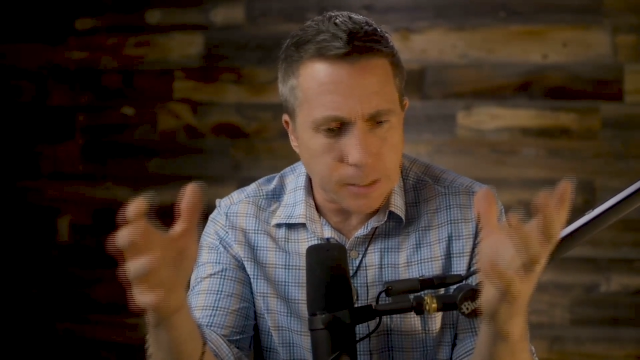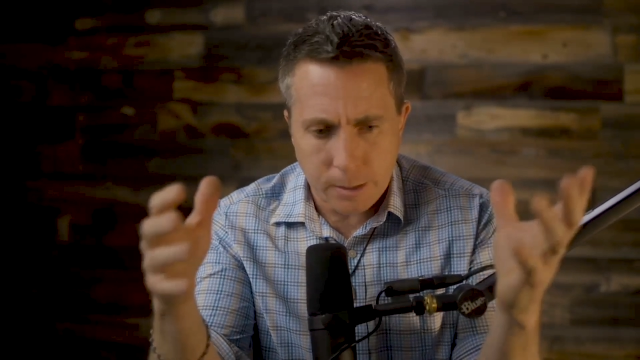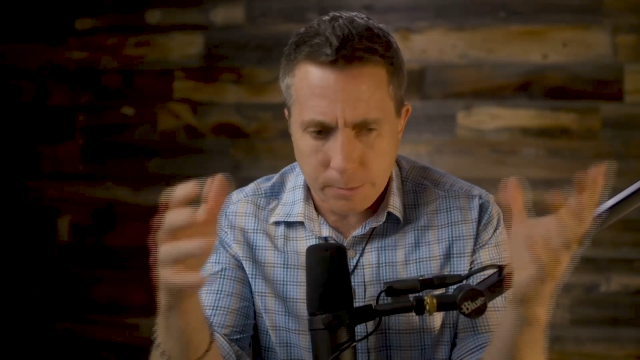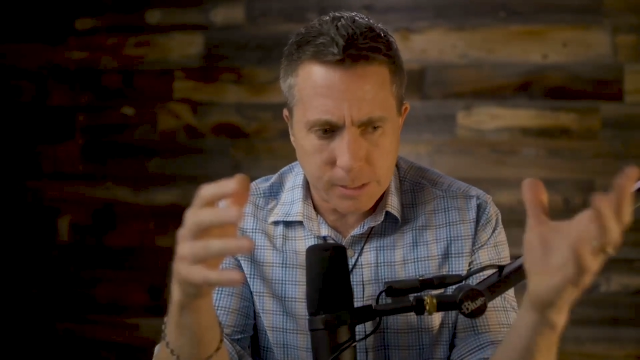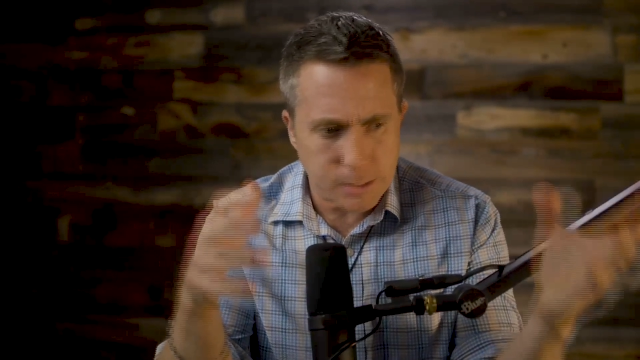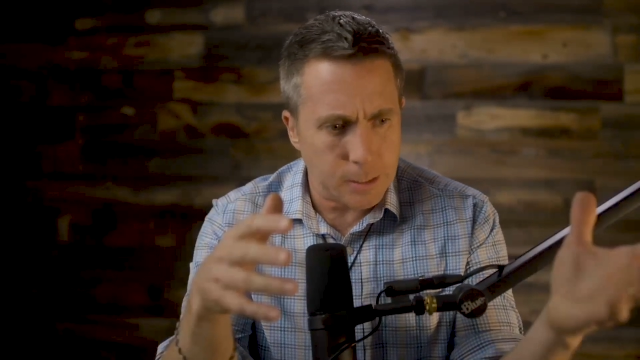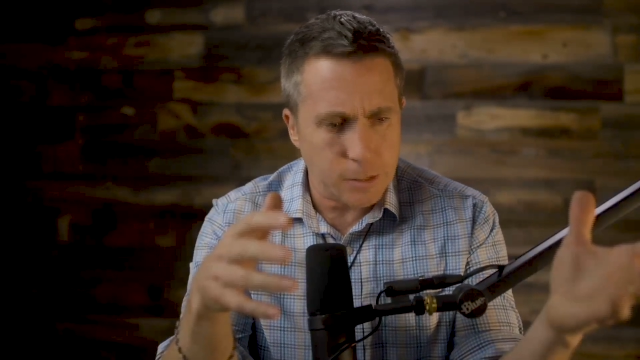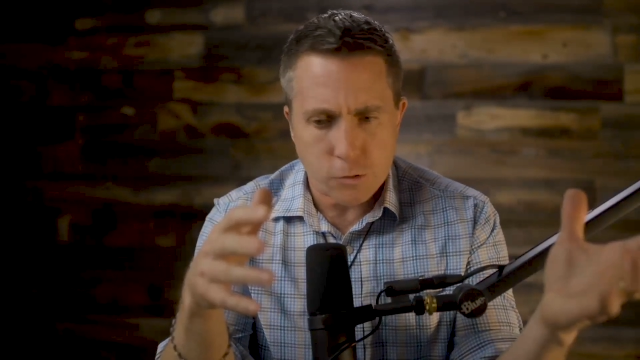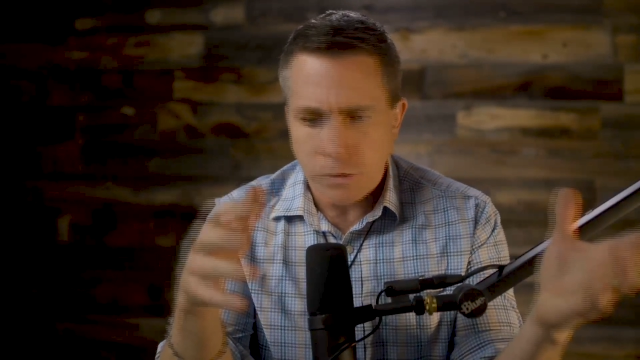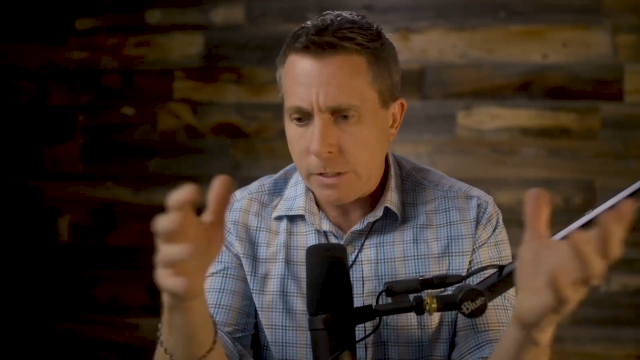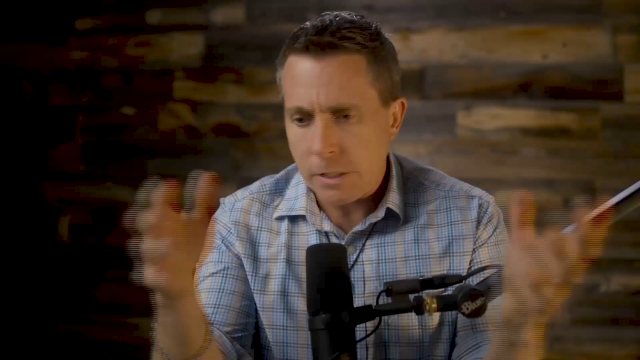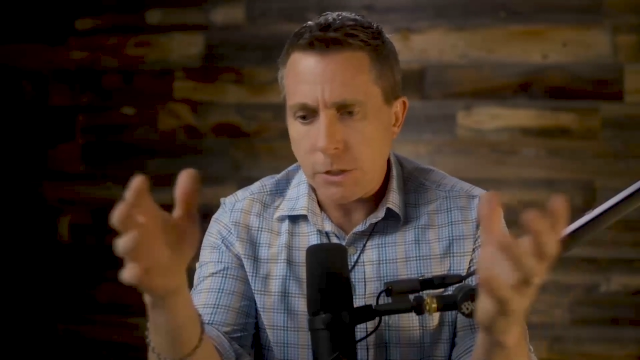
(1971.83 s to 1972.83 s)
and now my son's
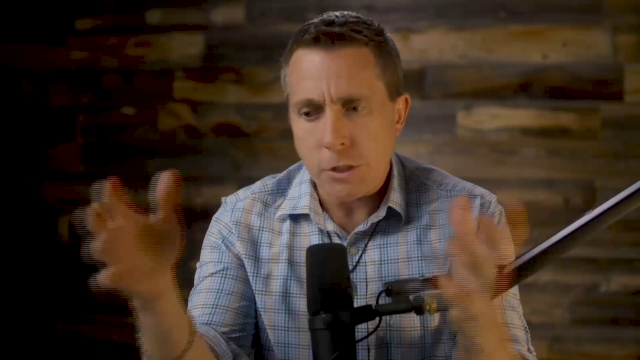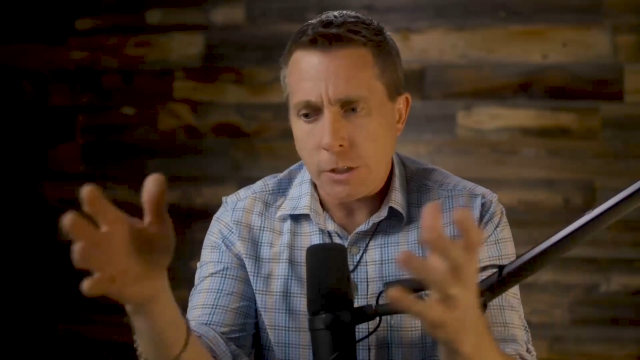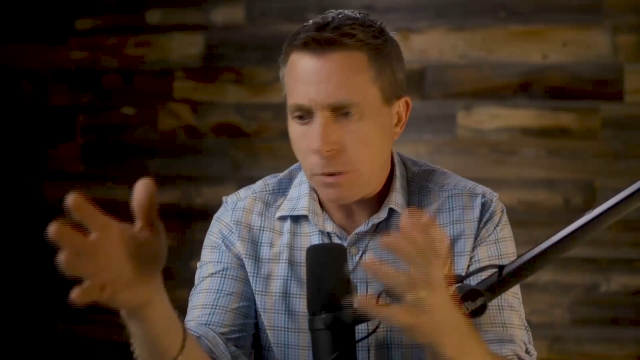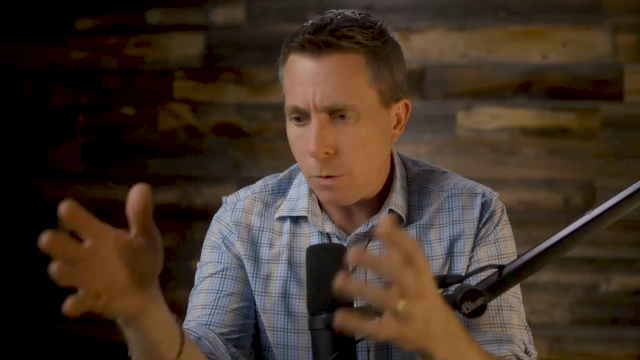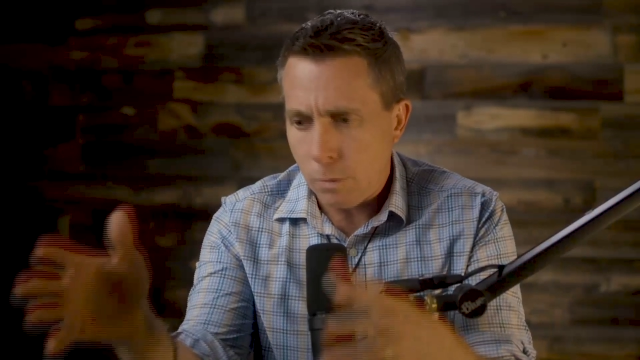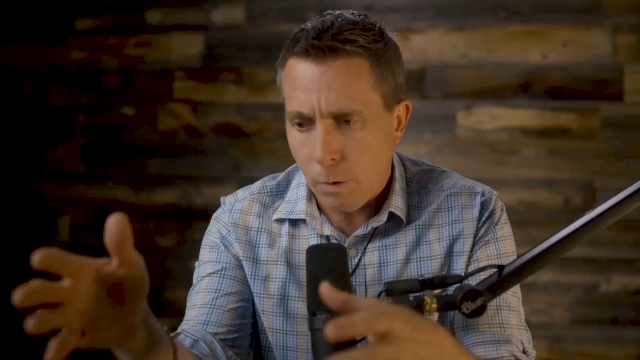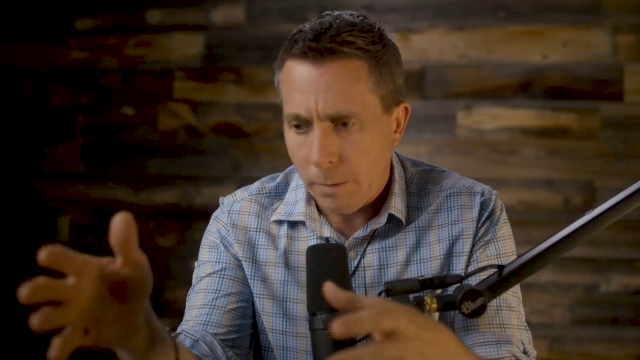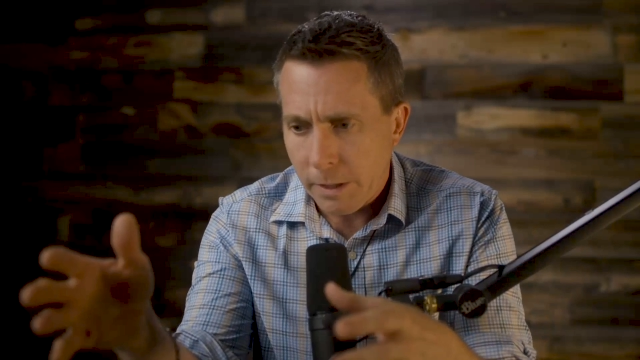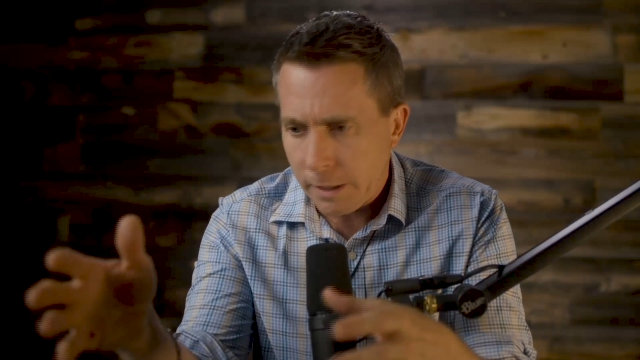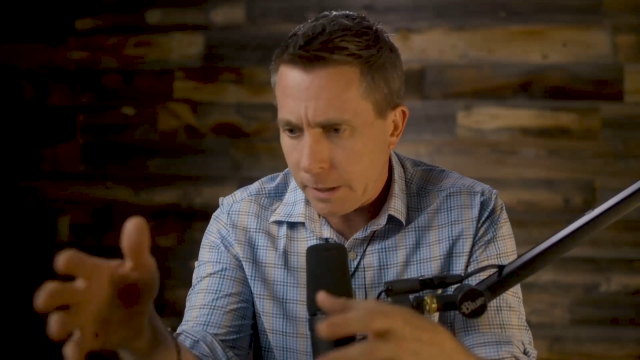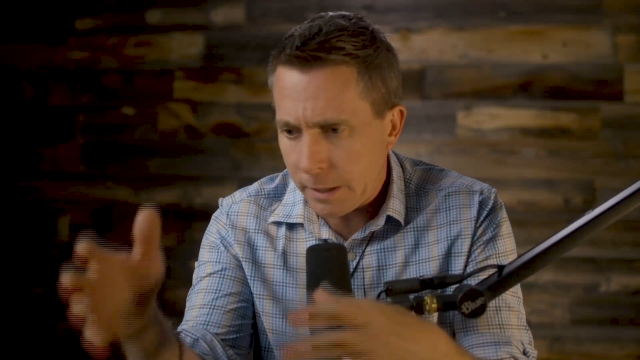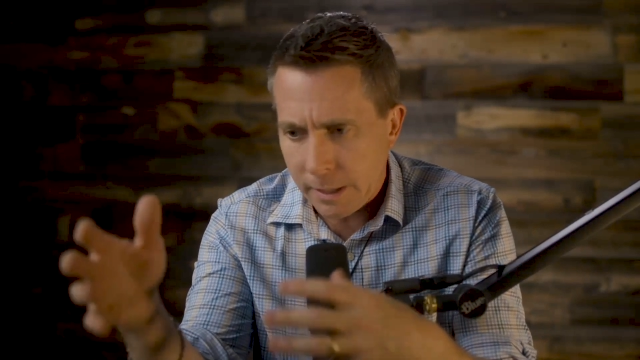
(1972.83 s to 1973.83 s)
transitioning to a
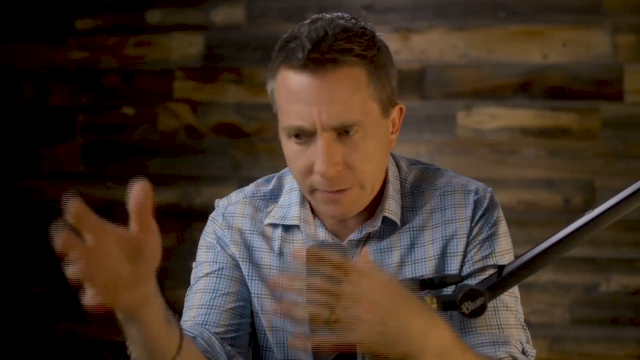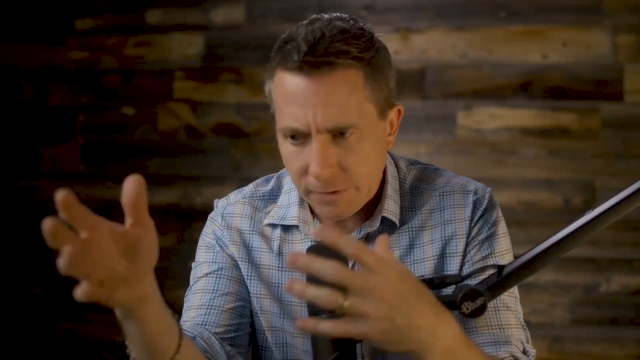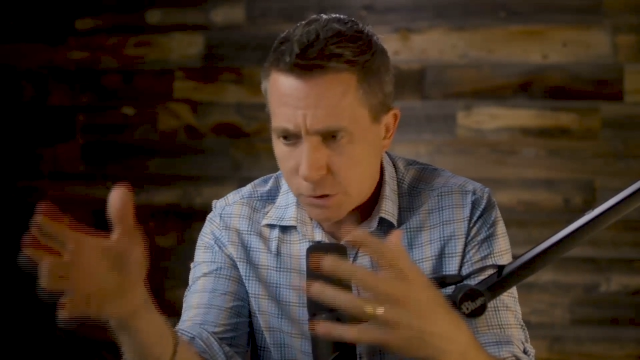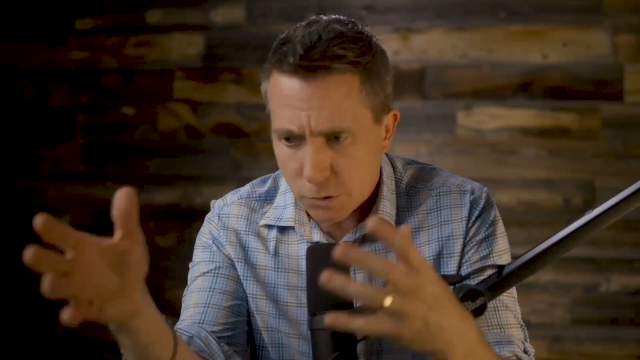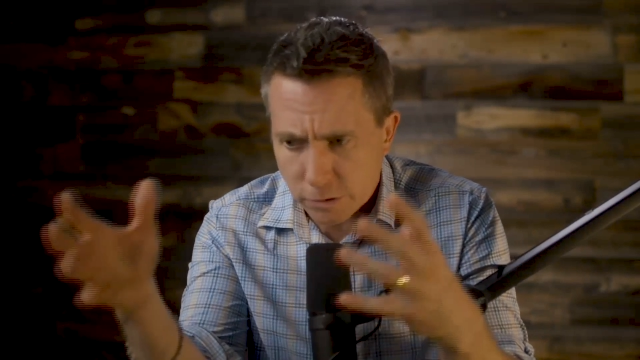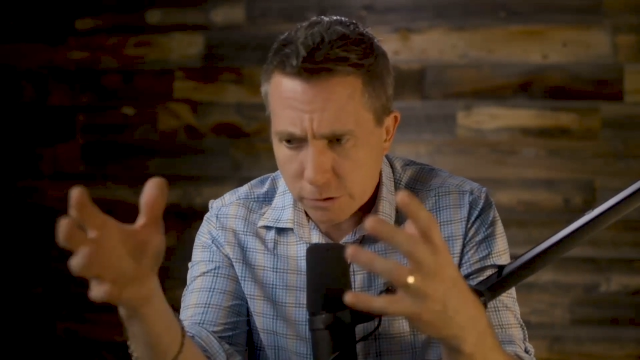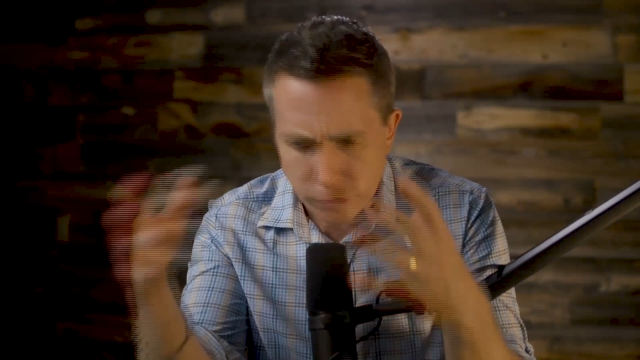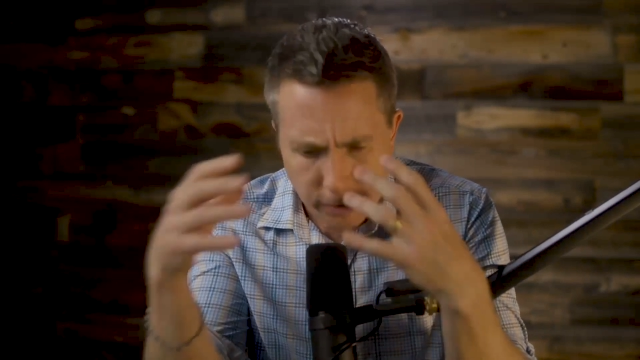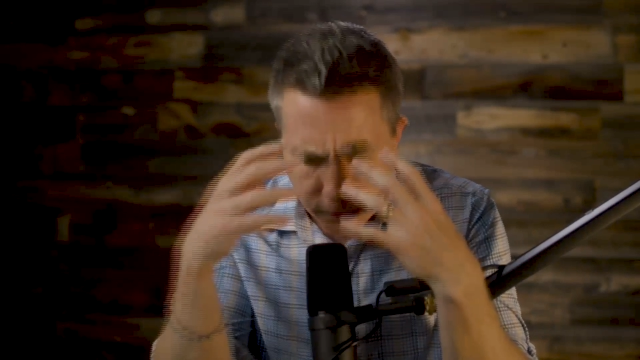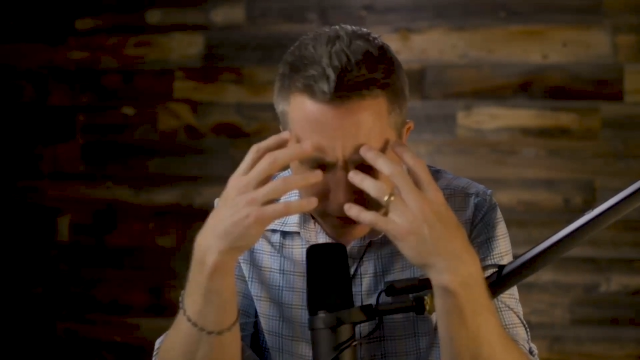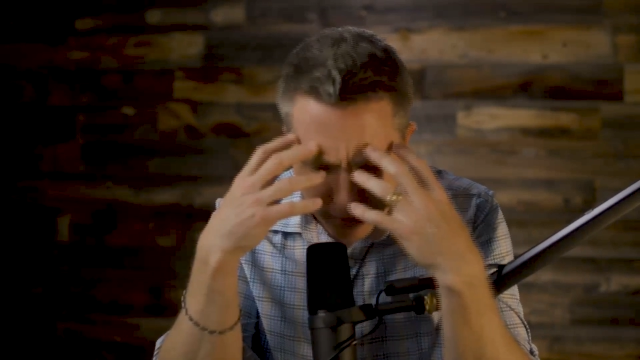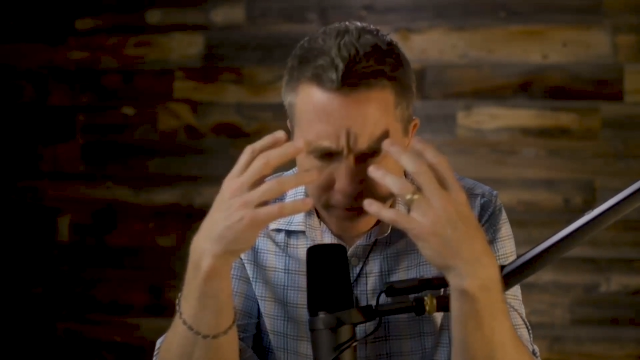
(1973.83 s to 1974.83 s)
woman and going to have a surgery,
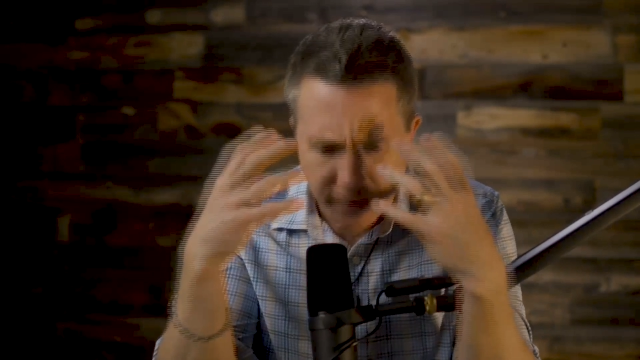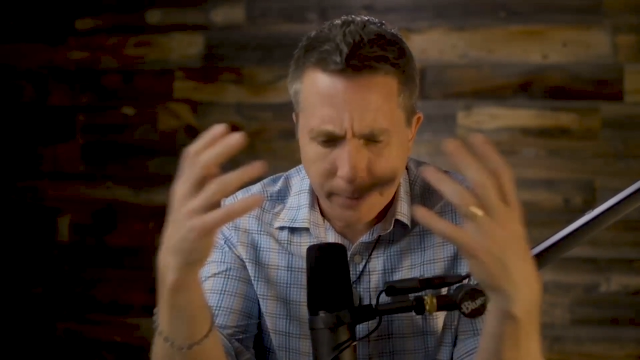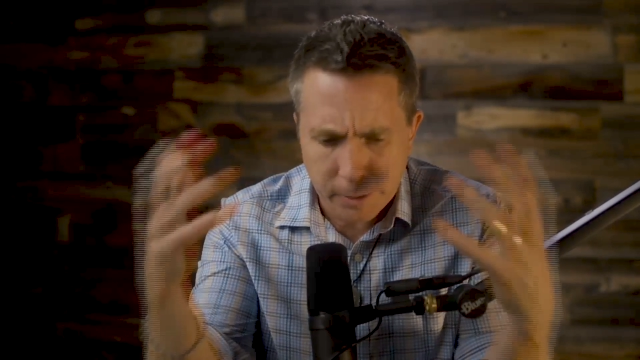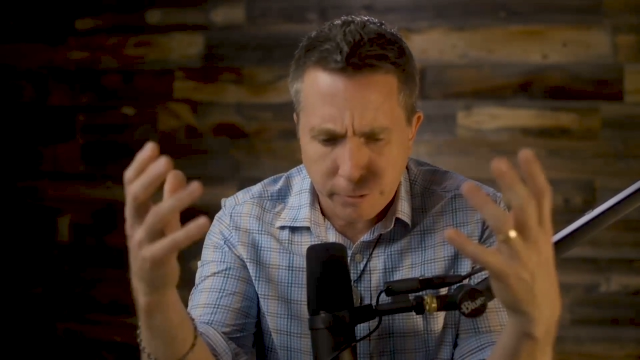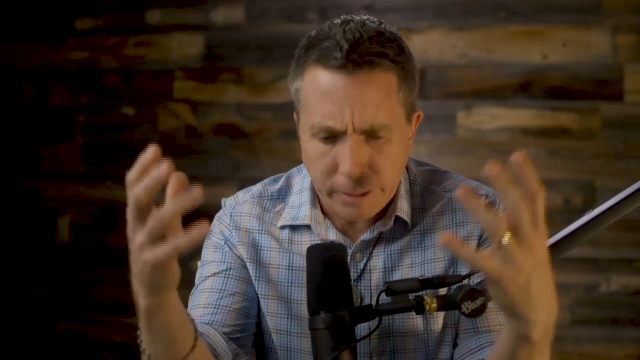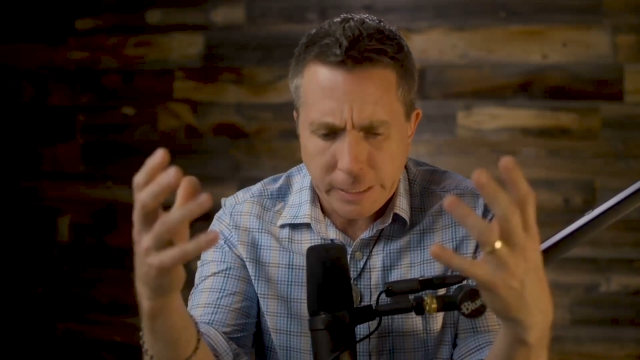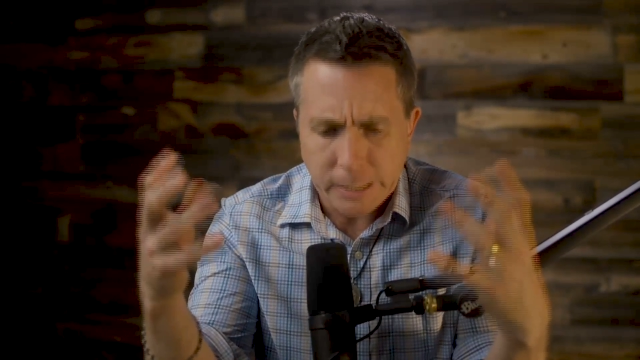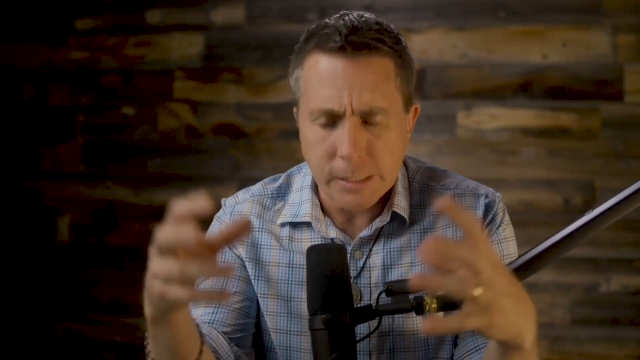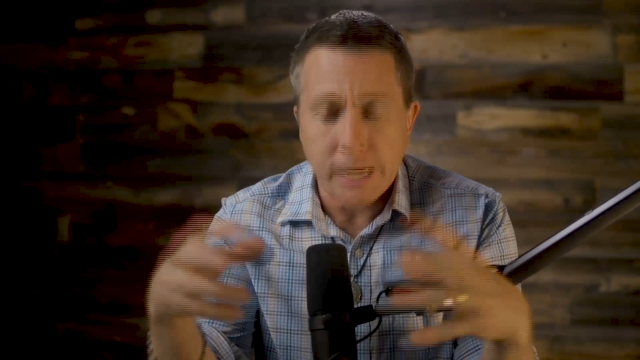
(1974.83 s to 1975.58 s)
and I'll never have my grandkids.